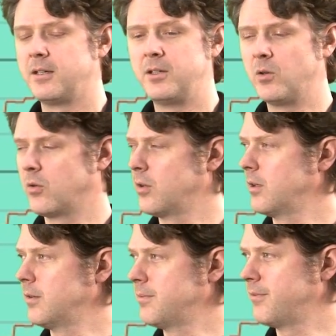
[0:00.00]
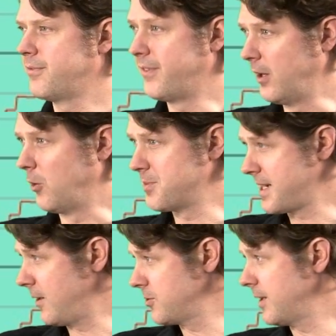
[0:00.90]
your film
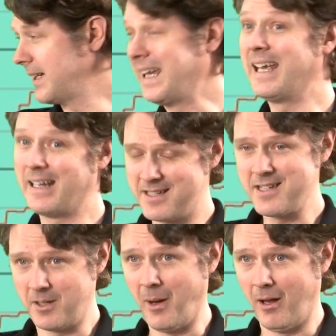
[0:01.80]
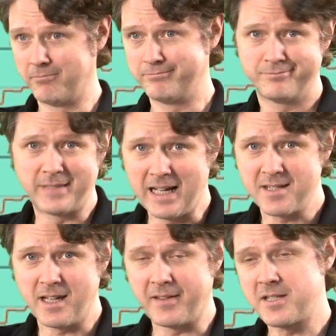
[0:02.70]
soundtrack in a cinema.
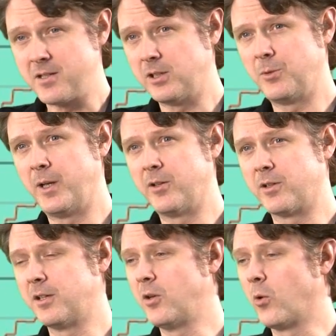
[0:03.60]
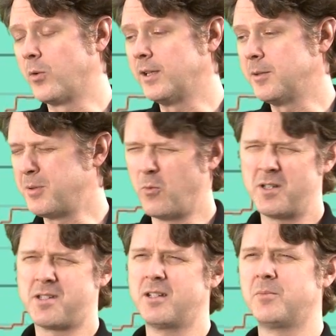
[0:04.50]
That's it. That's the only way you're going to know, really. But
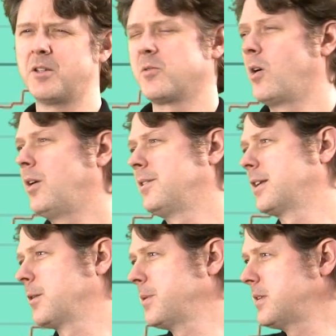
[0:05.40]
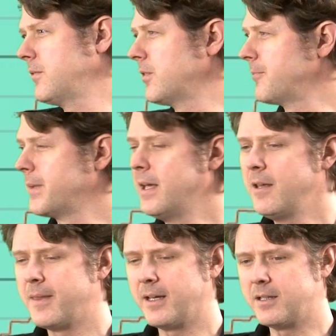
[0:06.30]
what's cinema? They're all a little bit different.
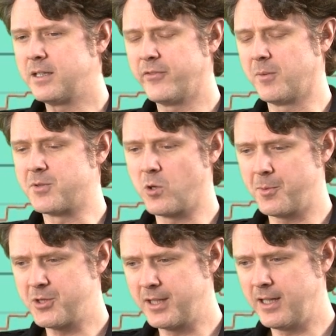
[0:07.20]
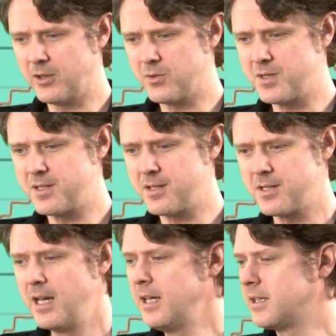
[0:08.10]
They got different absorption
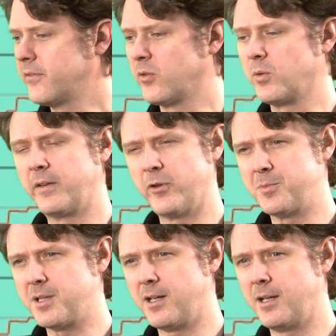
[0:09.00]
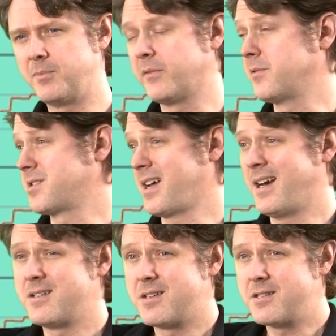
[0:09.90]
characteristics, different reverb time, different
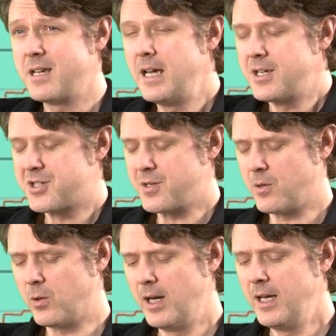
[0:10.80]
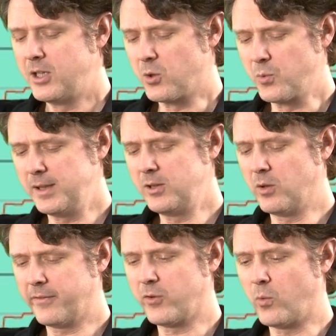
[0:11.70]
sizes. So you're really
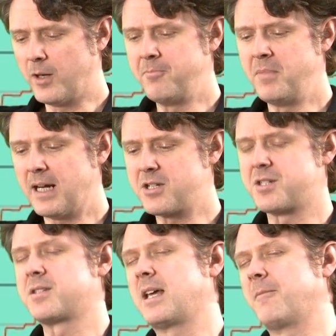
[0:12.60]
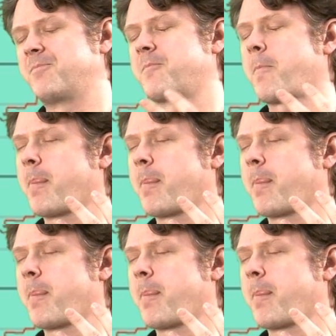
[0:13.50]
going for one mix that